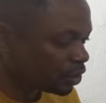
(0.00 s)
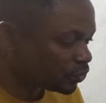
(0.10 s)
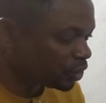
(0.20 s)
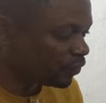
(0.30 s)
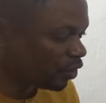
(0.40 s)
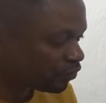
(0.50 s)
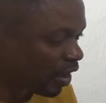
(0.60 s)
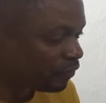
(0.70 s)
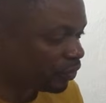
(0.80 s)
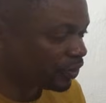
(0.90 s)
It will give us
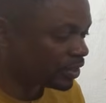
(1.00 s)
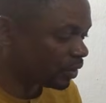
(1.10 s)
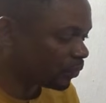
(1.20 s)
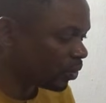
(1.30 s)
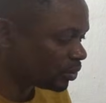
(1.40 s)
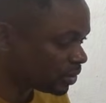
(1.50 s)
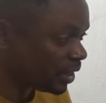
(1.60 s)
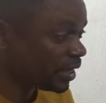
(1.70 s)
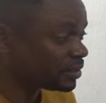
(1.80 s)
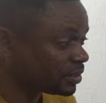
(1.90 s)

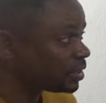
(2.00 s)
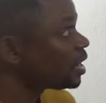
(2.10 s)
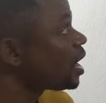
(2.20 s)
580.